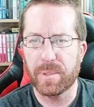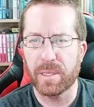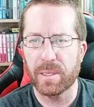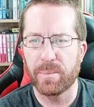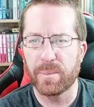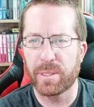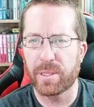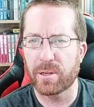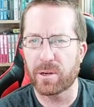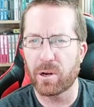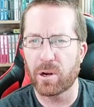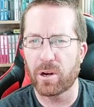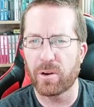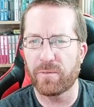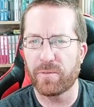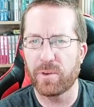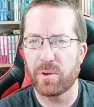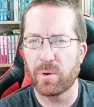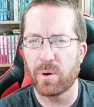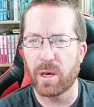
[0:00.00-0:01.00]
But there are a
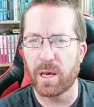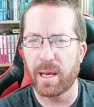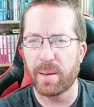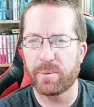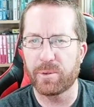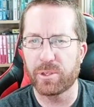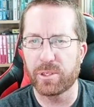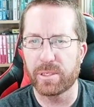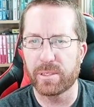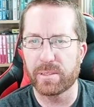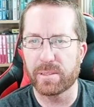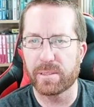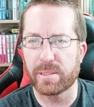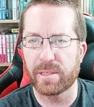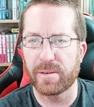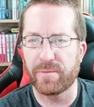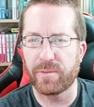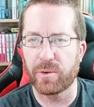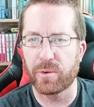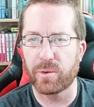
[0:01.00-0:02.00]
few options
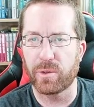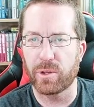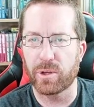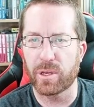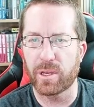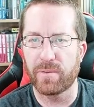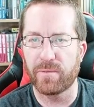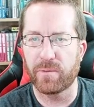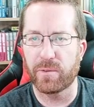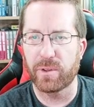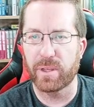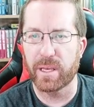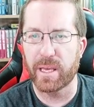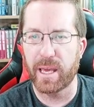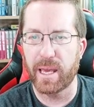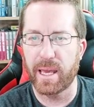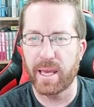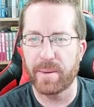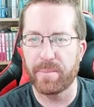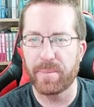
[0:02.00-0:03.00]
if you're looking for the
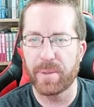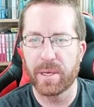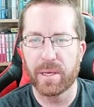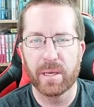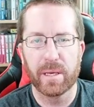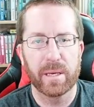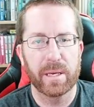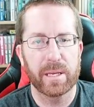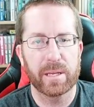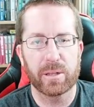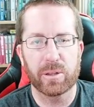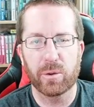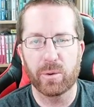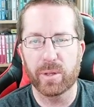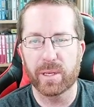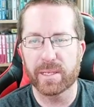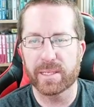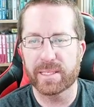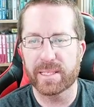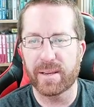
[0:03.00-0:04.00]
game,
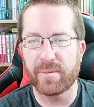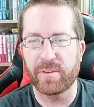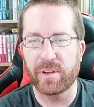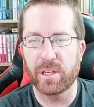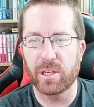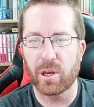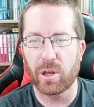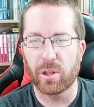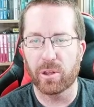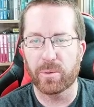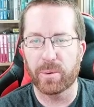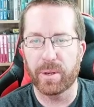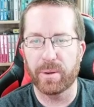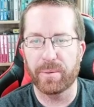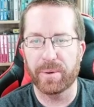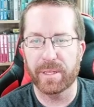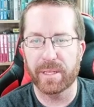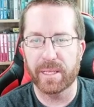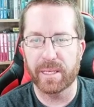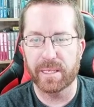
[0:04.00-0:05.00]
including a $70
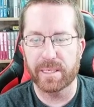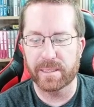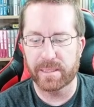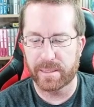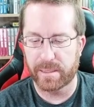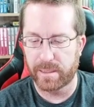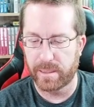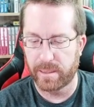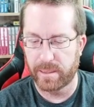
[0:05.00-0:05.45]
re-release.